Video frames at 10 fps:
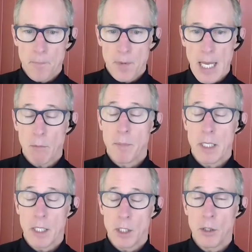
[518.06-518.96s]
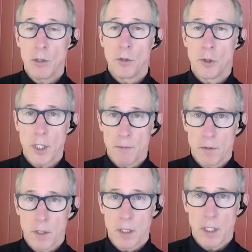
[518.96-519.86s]
that would be a huge
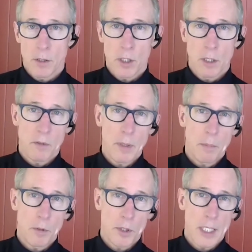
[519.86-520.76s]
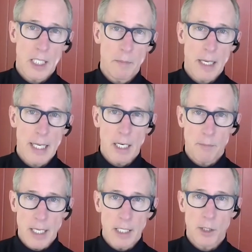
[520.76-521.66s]
shift in terms of people's thinking about how to
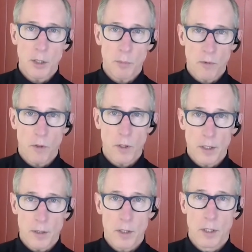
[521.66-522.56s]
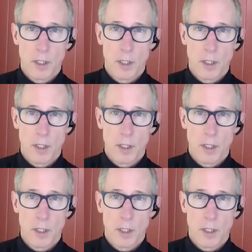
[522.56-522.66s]
manage their portfolios.